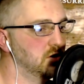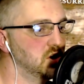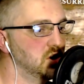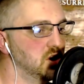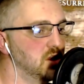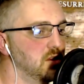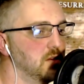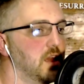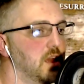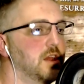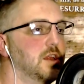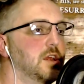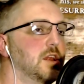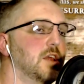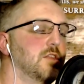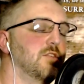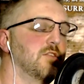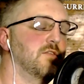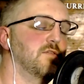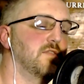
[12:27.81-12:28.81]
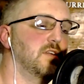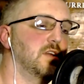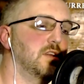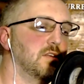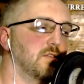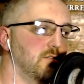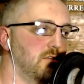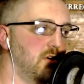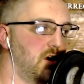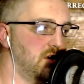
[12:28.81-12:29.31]
laid it at the feet
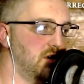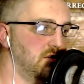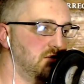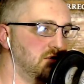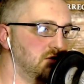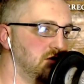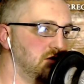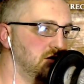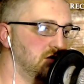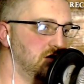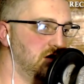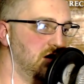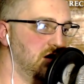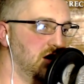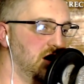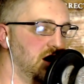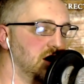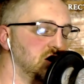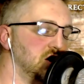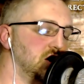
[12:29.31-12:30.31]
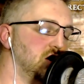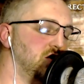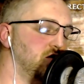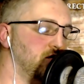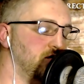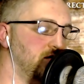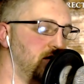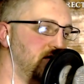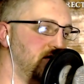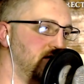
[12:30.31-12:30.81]
of Christ, and she
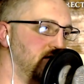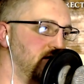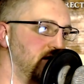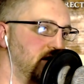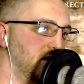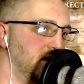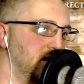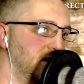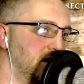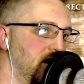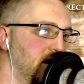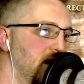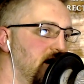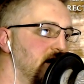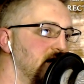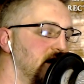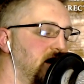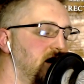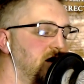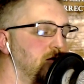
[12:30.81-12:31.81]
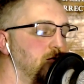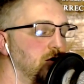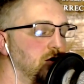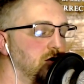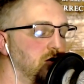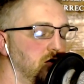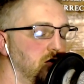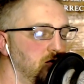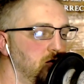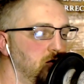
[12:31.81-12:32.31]
trusted that he would
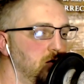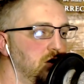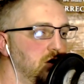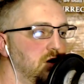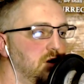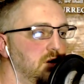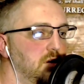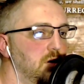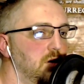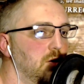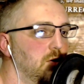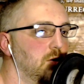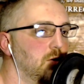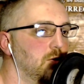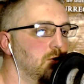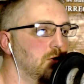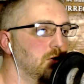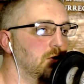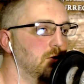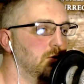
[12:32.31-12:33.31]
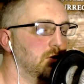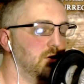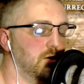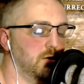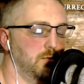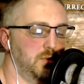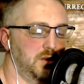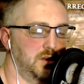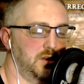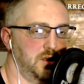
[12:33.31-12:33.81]
do with it, with her
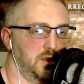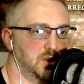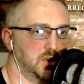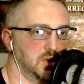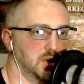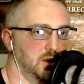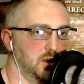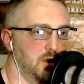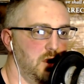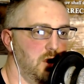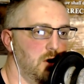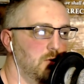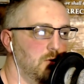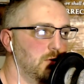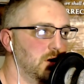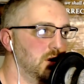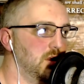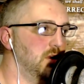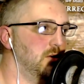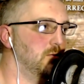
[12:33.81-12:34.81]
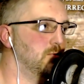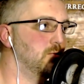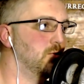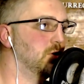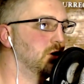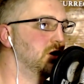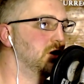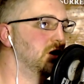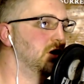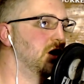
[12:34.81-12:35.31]
petition, what he
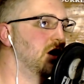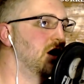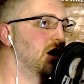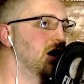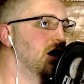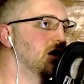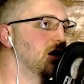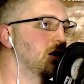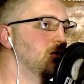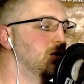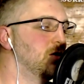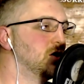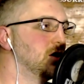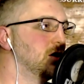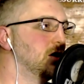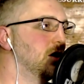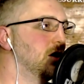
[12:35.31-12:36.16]
would, that we should,